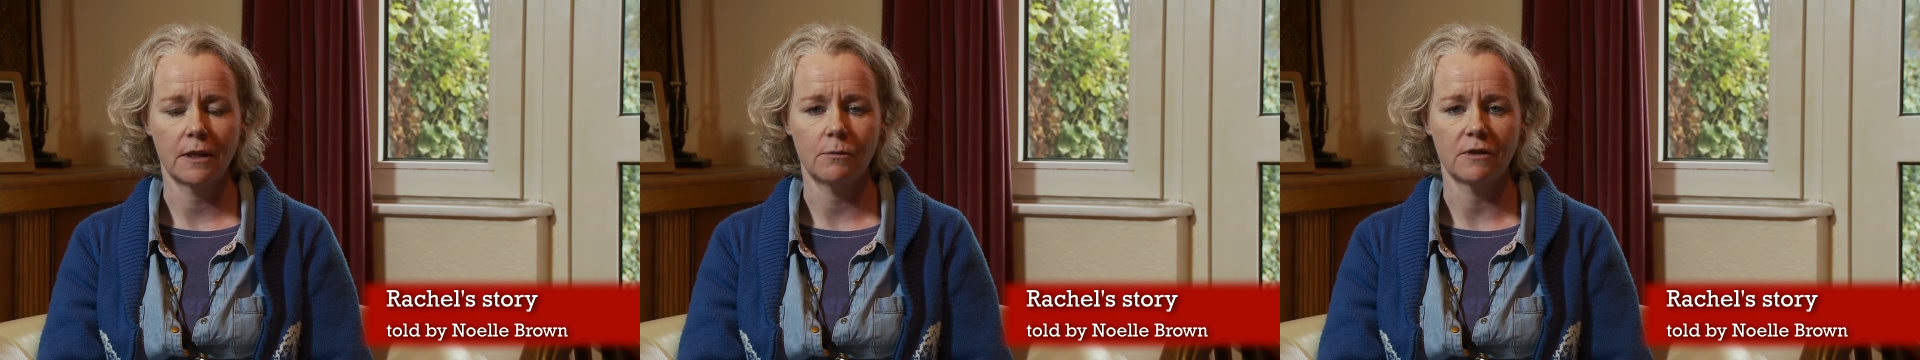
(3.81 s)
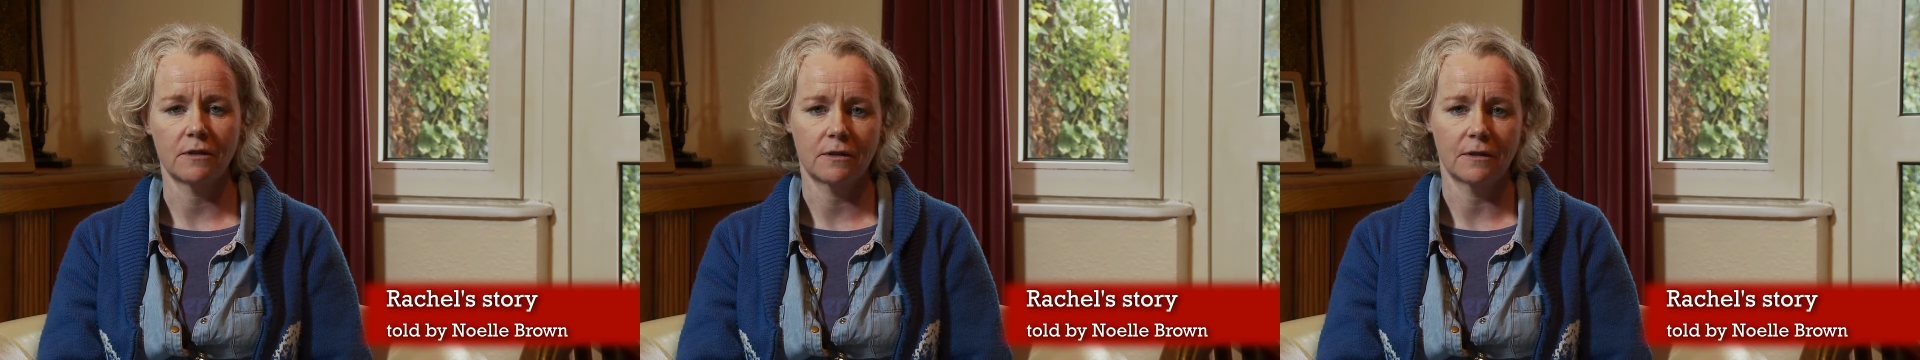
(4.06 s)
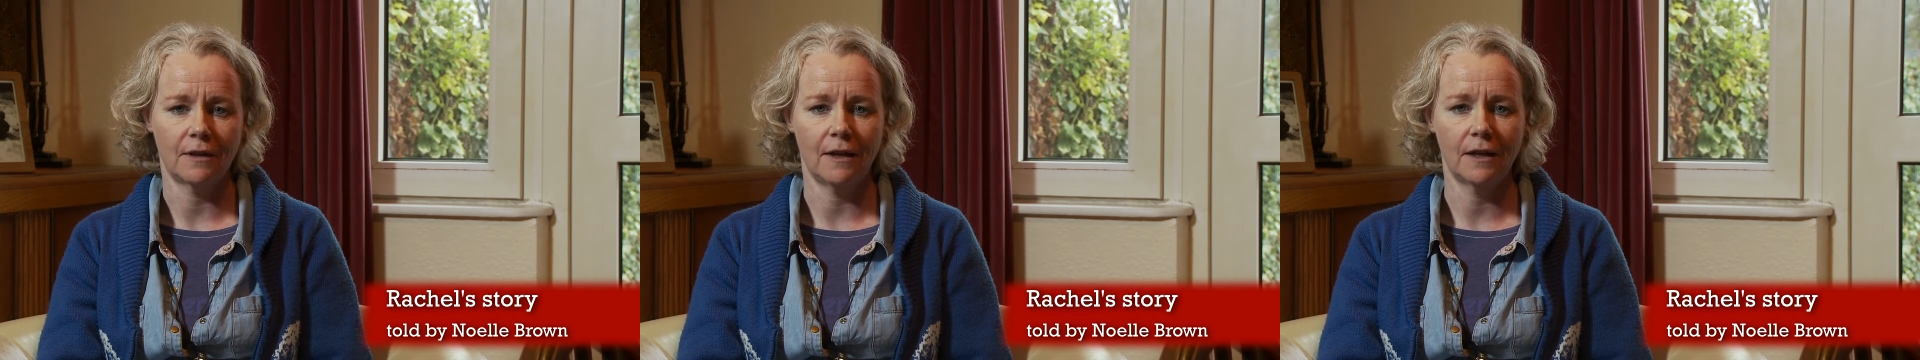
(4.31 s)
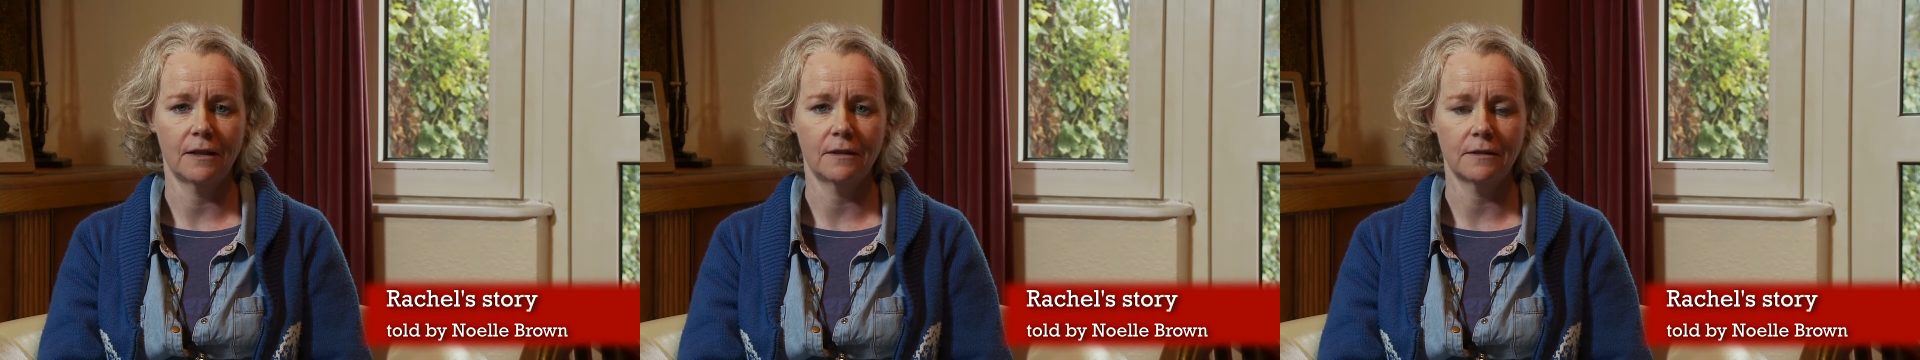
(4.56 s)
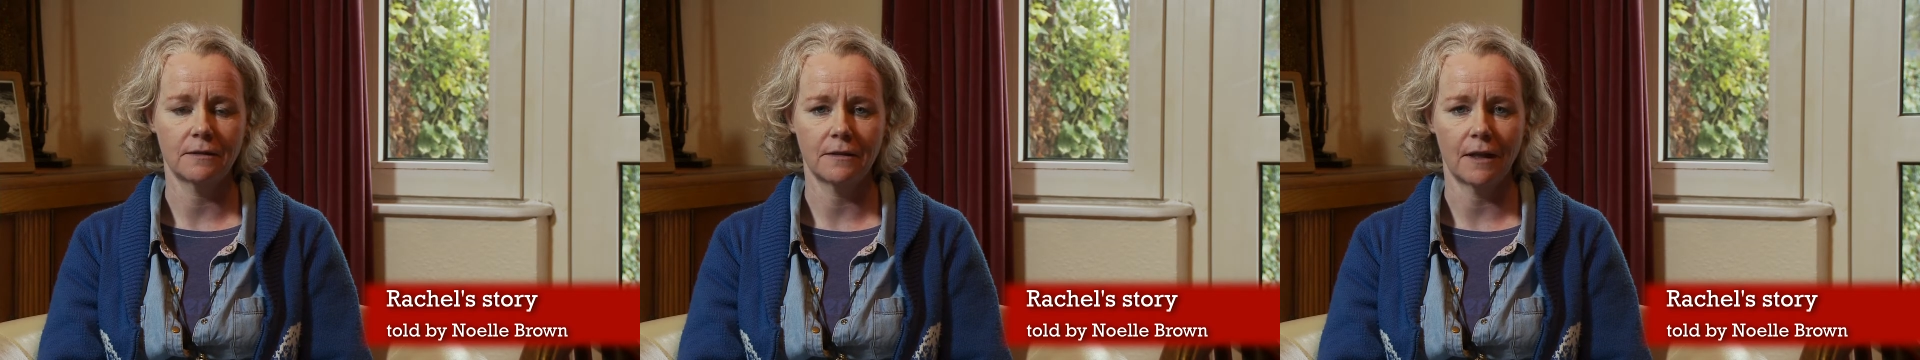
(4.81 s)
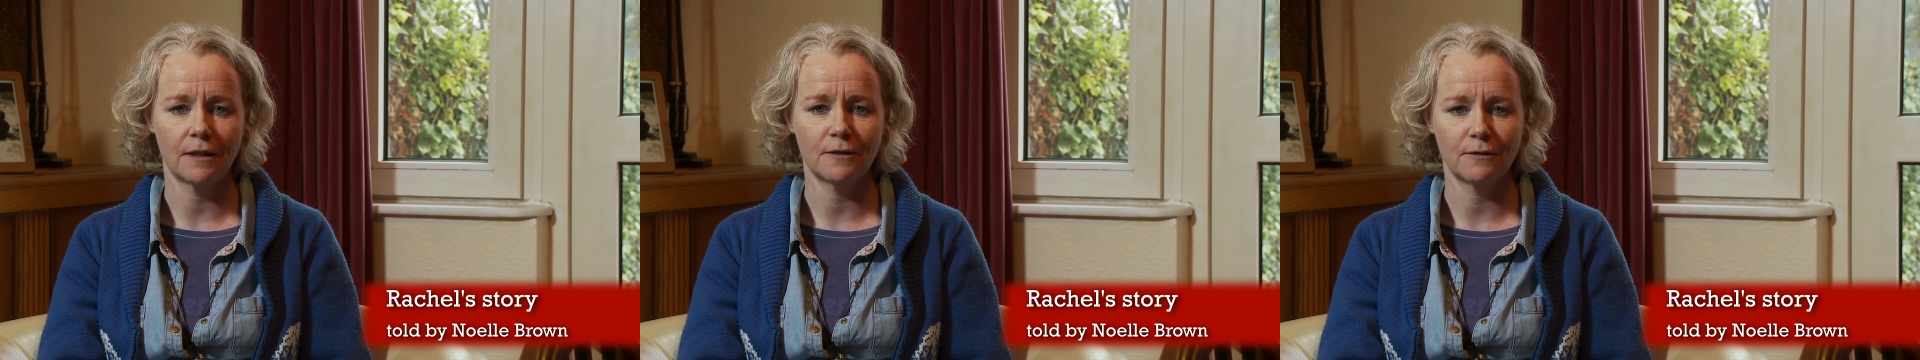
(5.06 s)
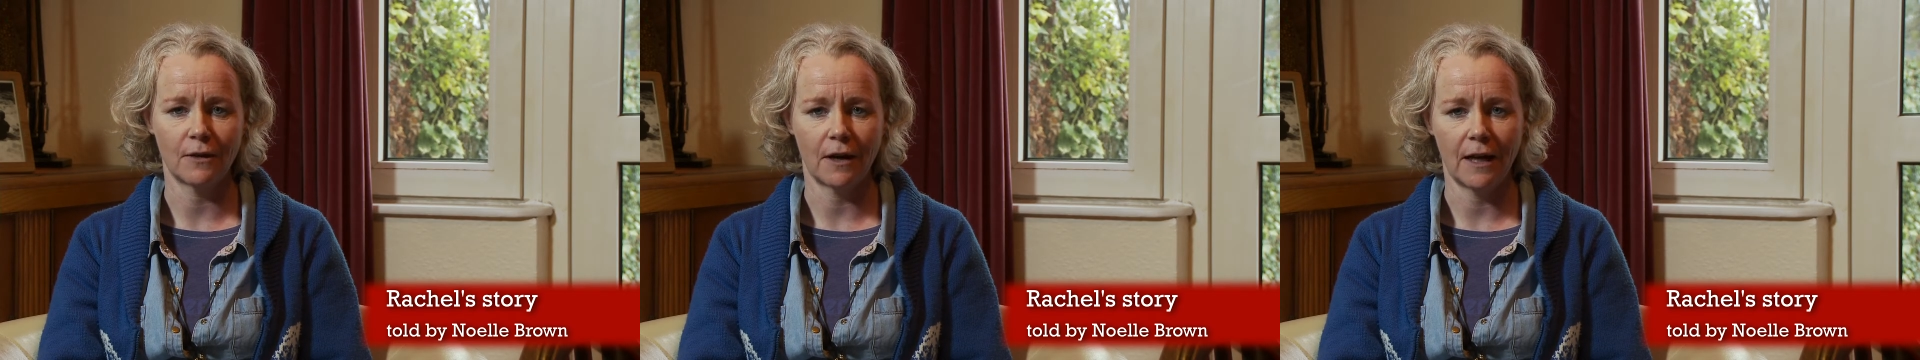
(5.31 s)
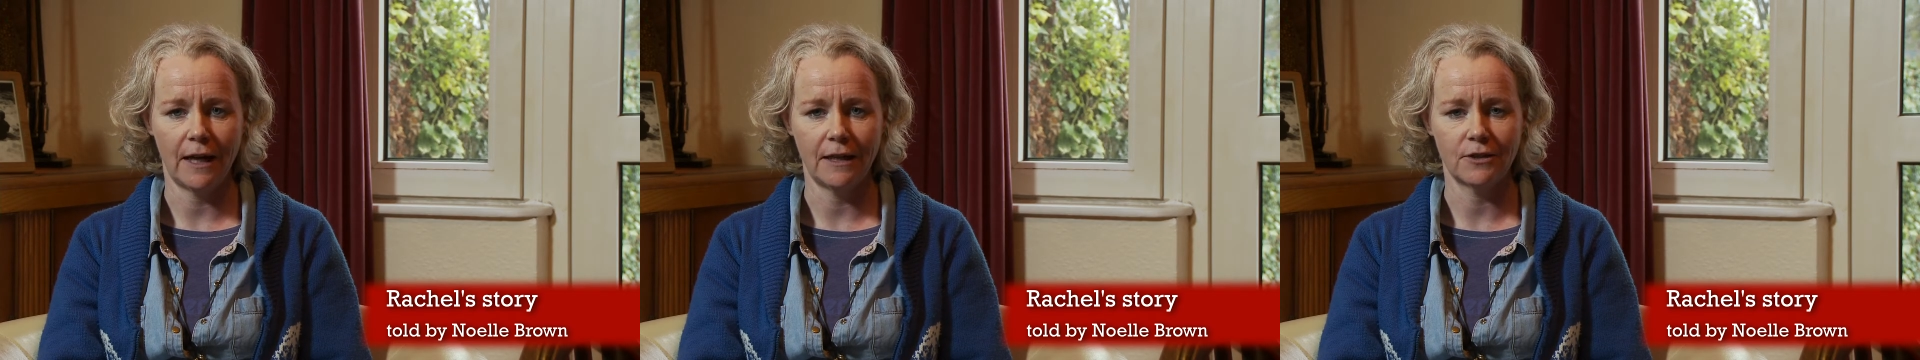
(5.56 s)
He was a guy I'd liked
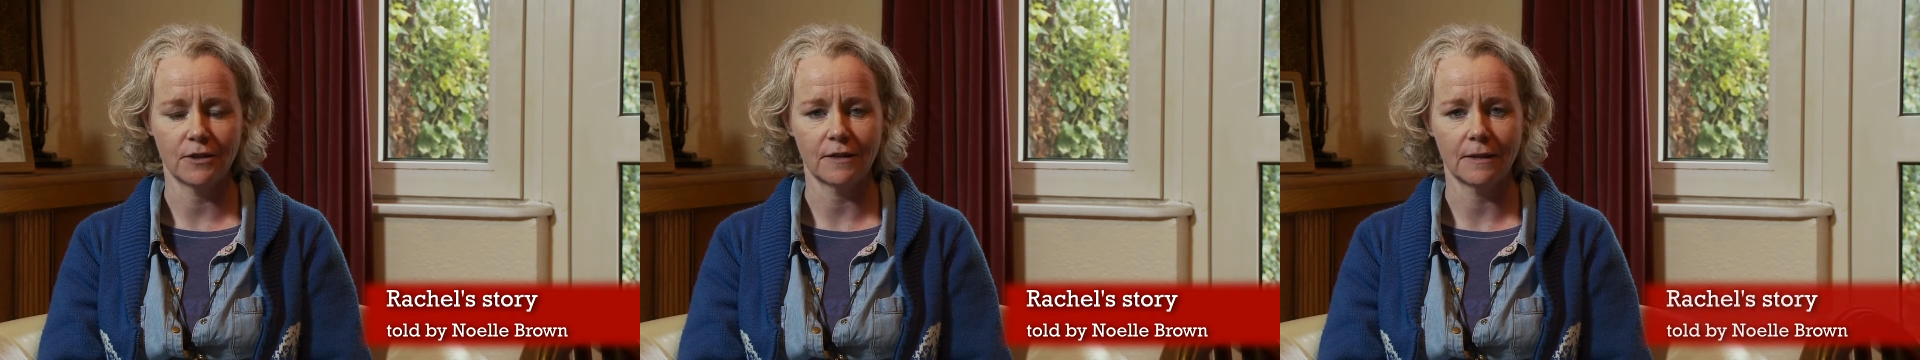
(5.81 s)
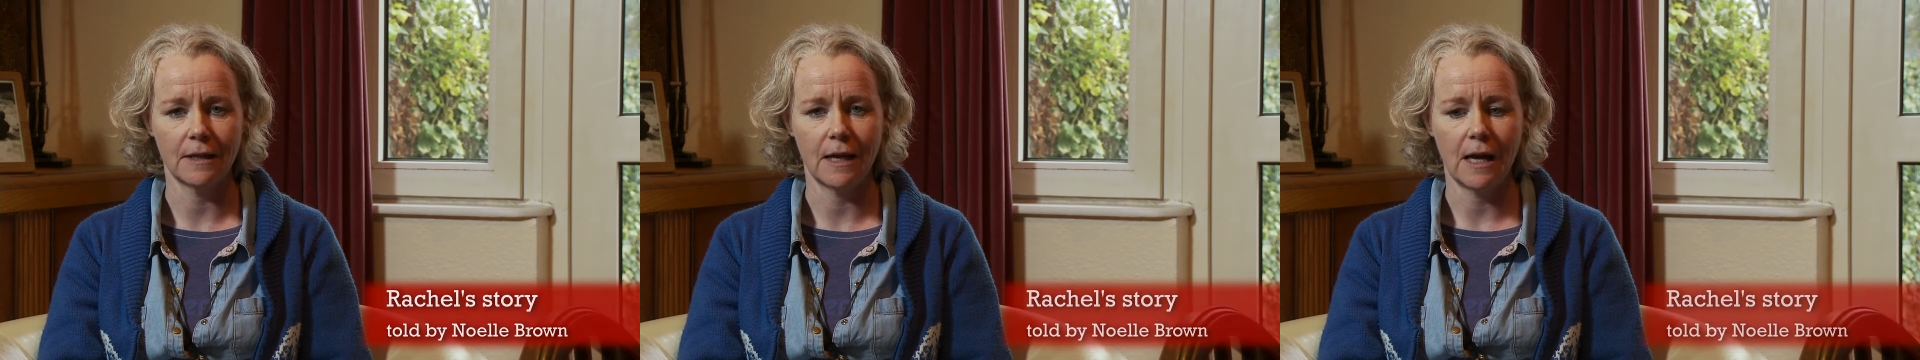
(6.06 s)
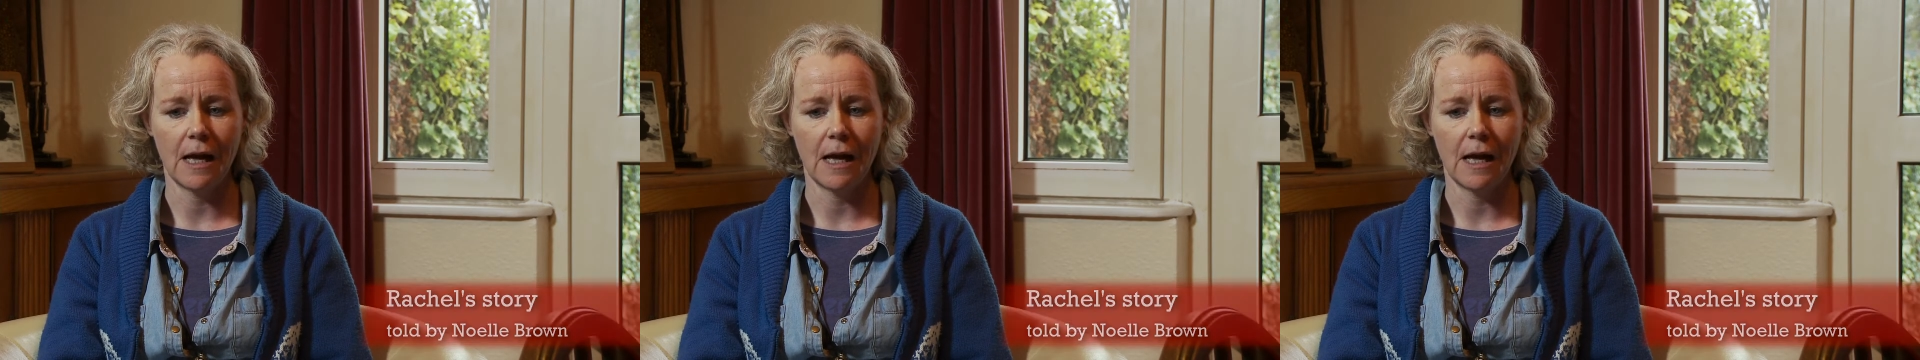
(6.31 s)
for ages.